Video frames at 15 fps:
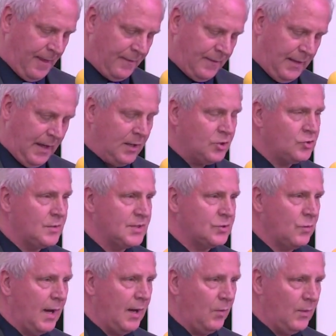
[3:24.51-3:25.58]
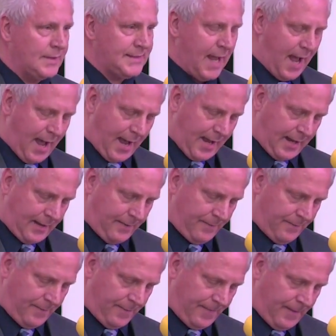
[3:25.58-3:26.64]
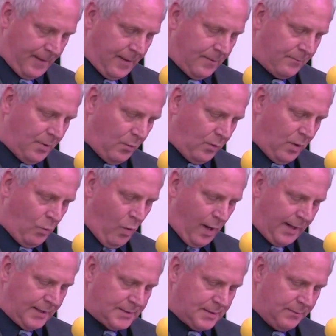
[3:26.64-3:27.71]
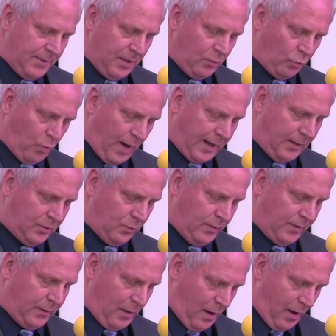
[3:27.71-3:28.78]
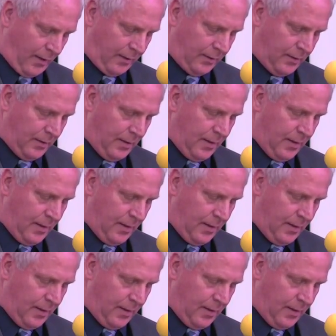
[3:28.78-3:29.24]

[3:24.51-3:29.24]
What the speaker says: The interest rate was high, but we wanted to be right with God.